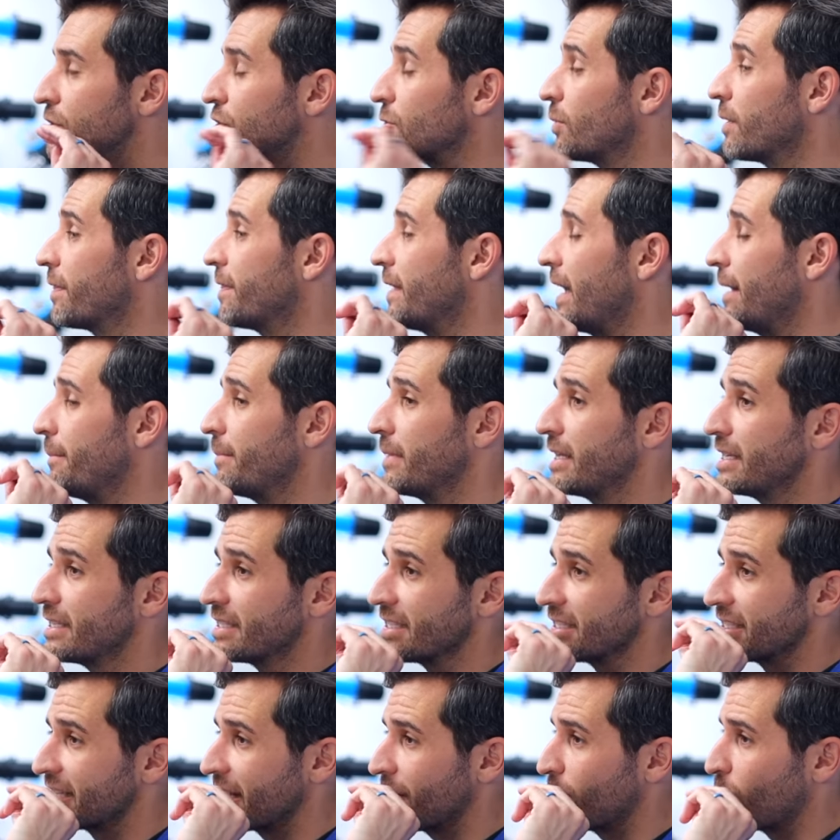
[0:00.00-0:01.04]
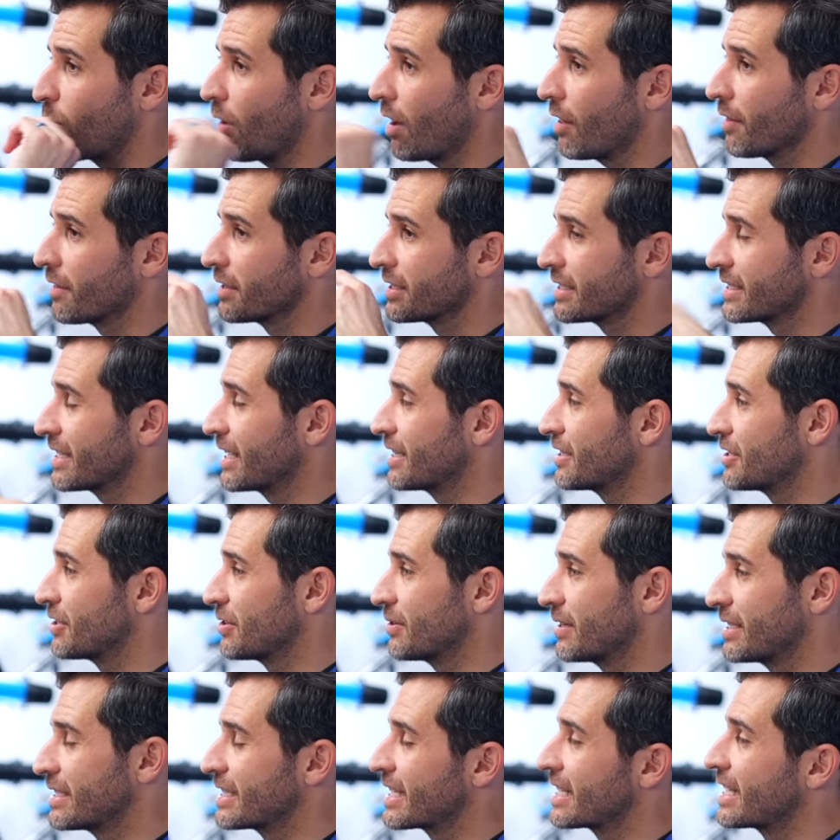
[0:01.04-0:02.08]
So what that means is that while the
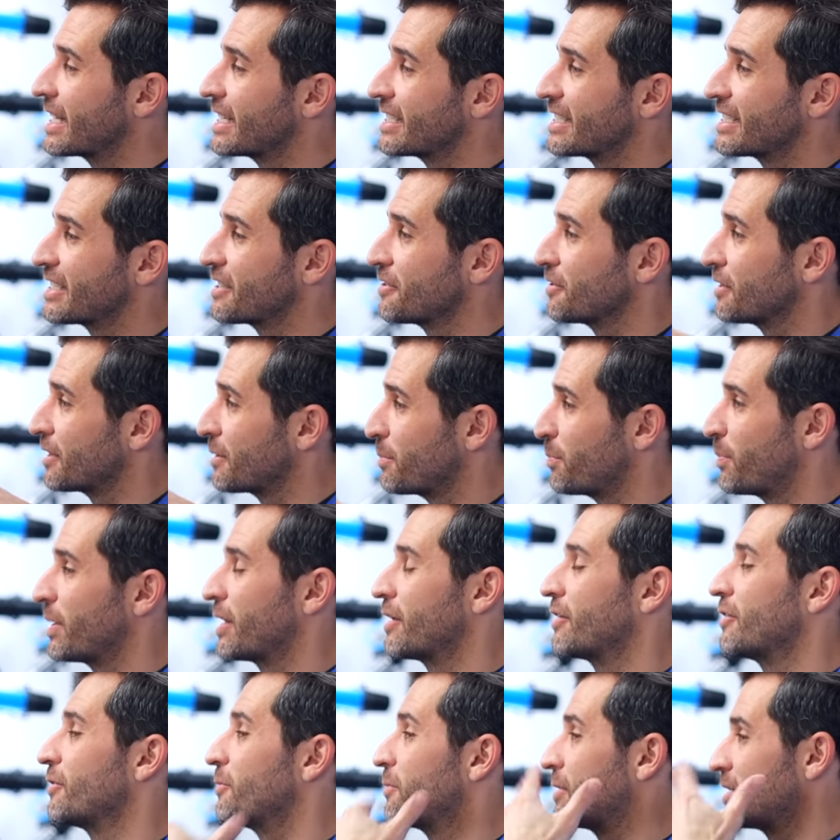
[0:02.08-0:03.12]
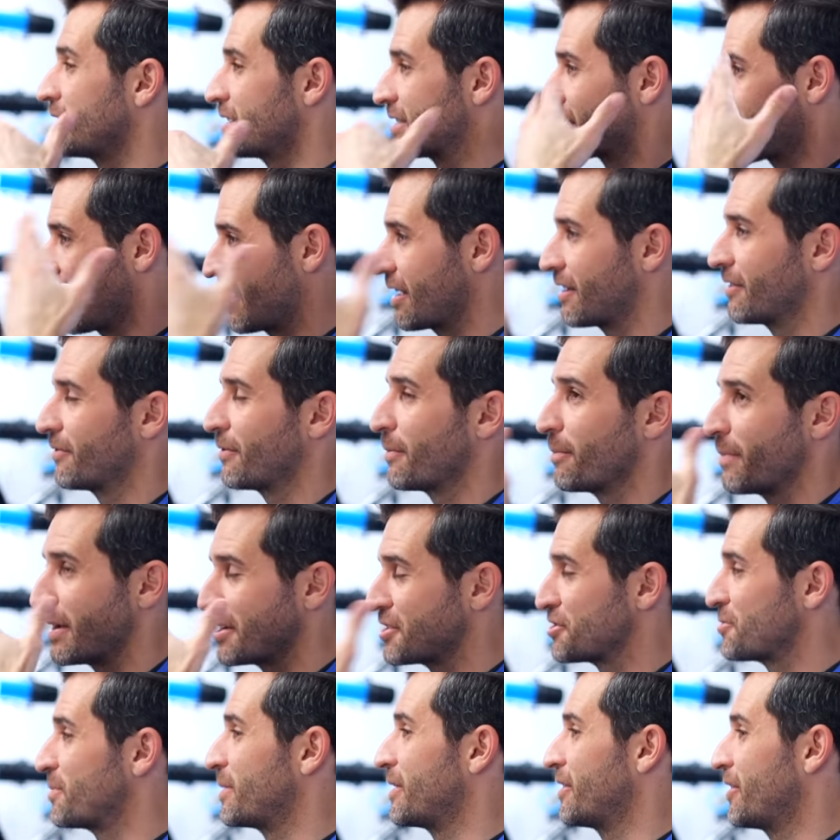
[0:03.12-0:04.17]
sensor isn't necessarily bigger, which is kind of a
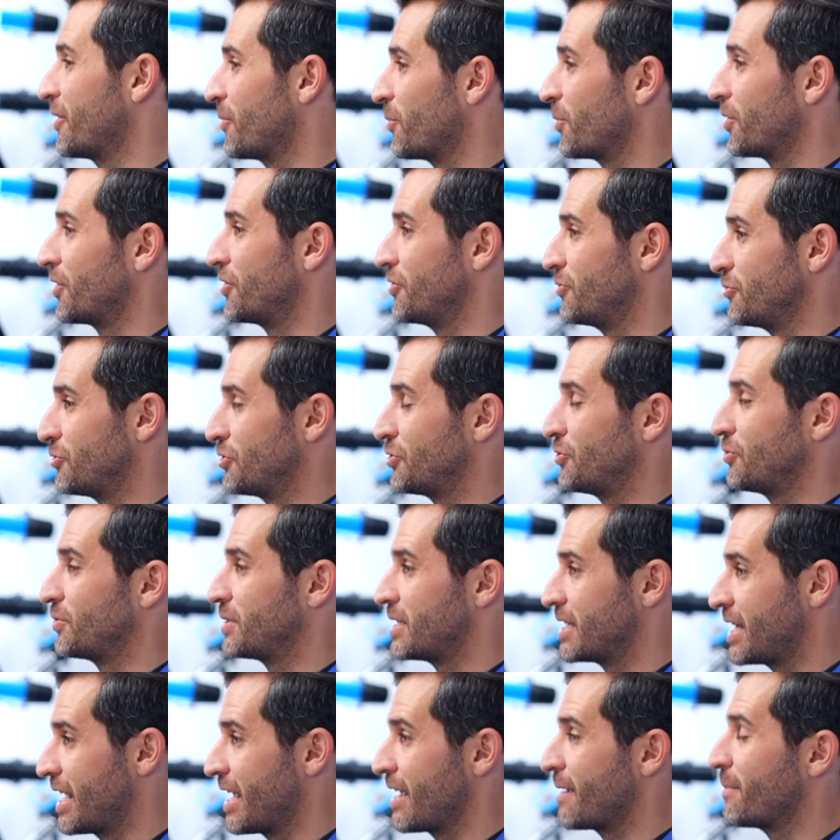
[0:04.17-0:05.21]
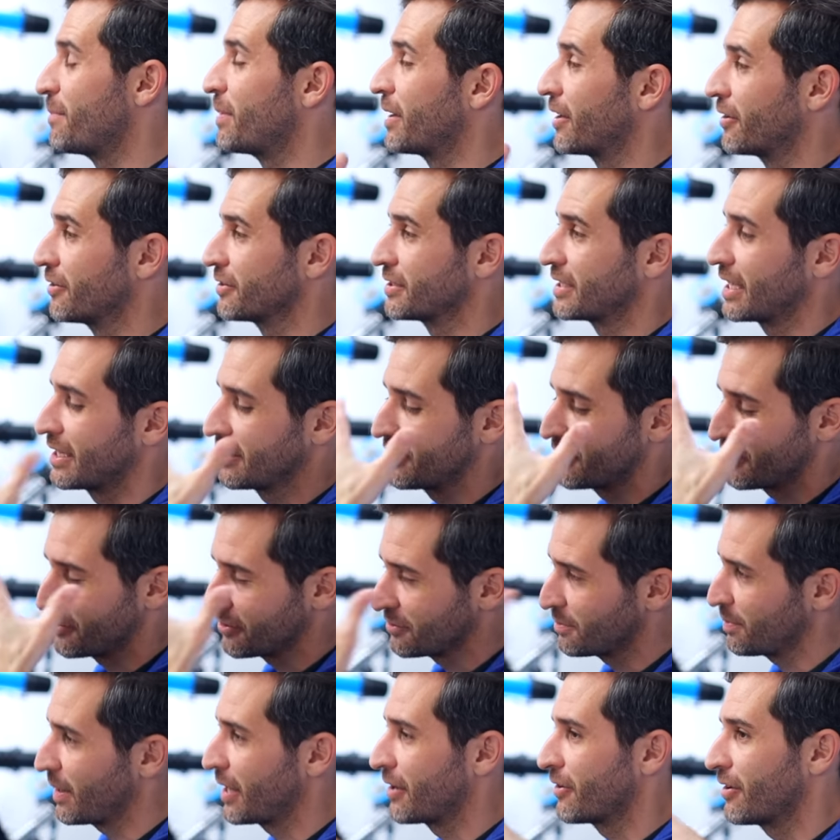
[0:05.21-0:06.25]
measurement that we're used to today, bigger
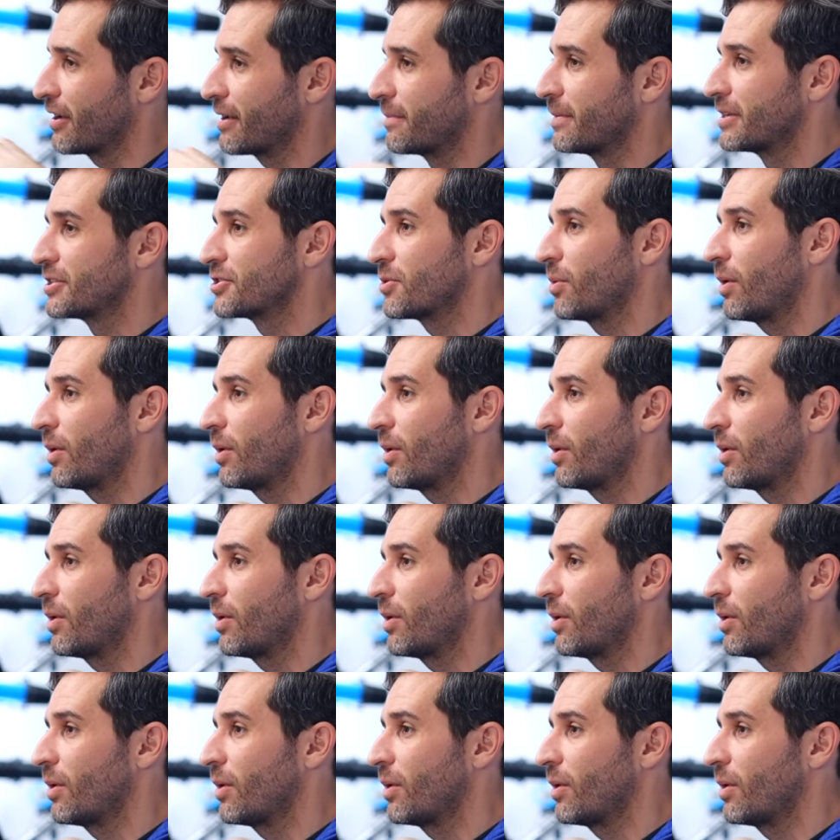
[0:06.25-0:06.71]
sensors, better image